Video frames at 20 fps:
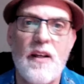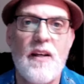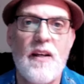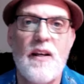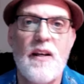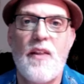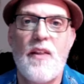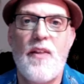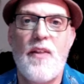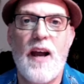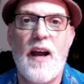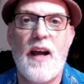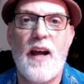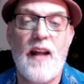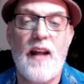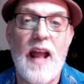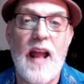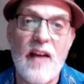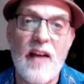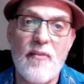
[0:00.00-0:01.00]
that
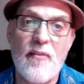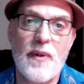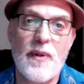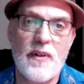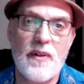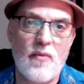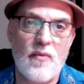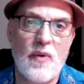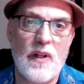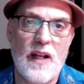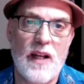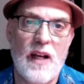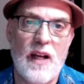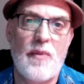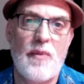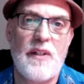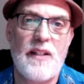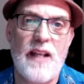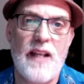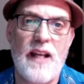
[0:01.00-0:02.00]
have been reliably
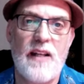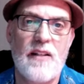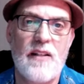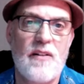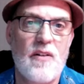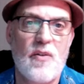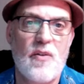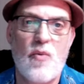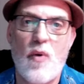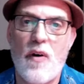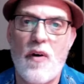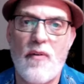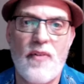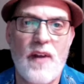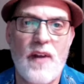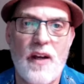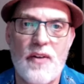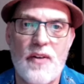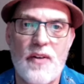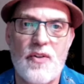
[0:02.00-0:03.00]
dated to
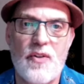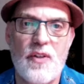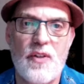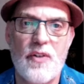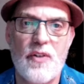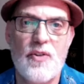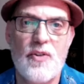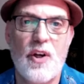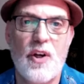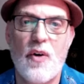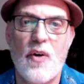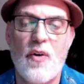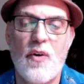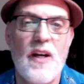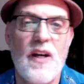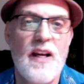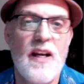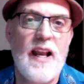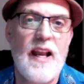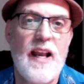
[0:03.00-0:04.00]
12,000 years ago.
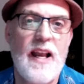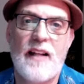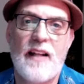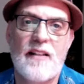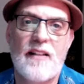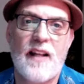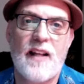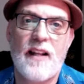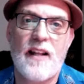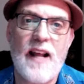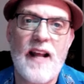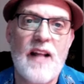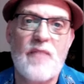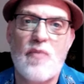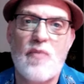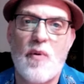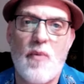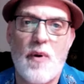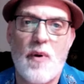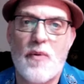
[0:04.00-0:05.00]
And it's like, that's
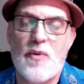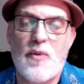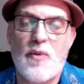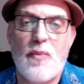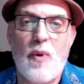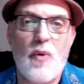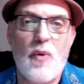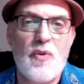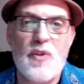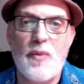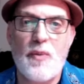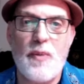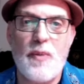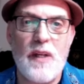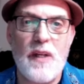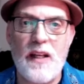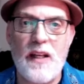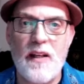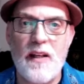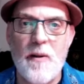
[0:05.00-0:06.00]
when we were supposed to
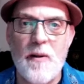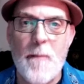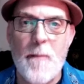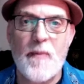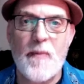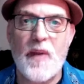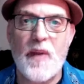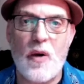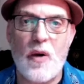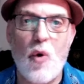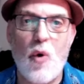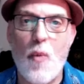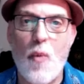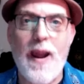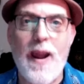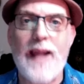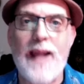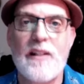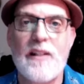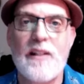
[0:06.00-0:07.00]
be like
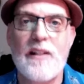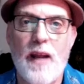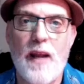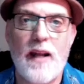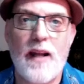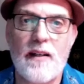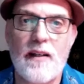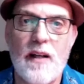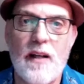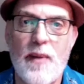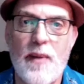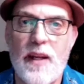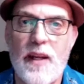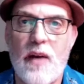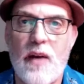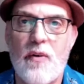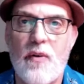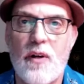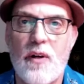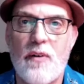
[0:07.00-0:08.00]
Cro-Magnon man coming
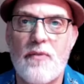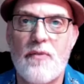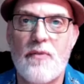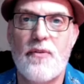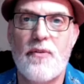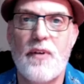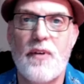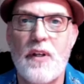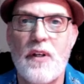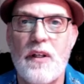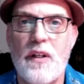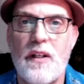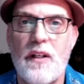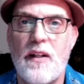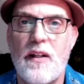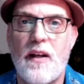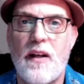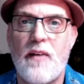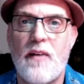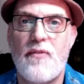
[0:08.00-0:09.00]
out of
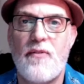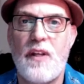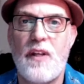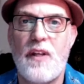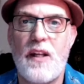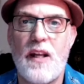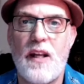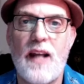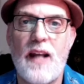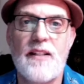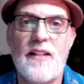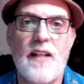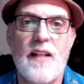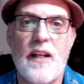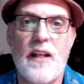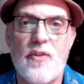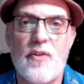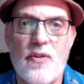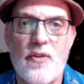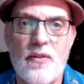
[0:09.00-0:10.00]
the Ice
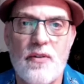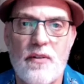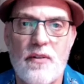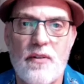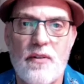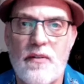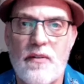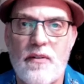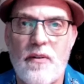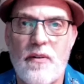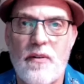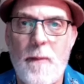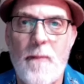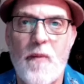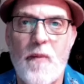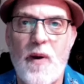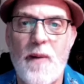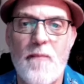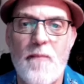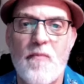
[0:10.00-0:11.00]
Age.
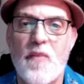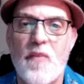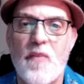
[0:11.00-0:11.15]
Right? Like